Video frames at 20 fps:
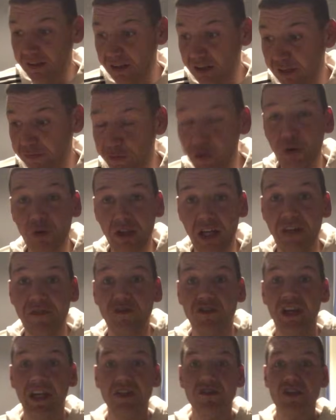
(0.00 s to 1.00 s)
few
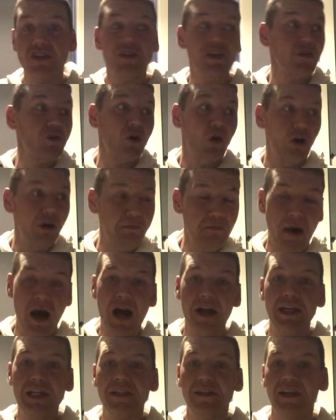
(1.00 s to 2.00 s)
life changes. He'd gotten
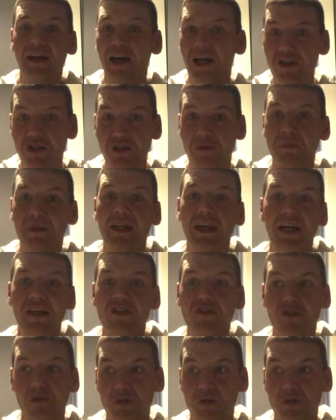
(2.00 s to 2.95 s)
married, had some kids. So there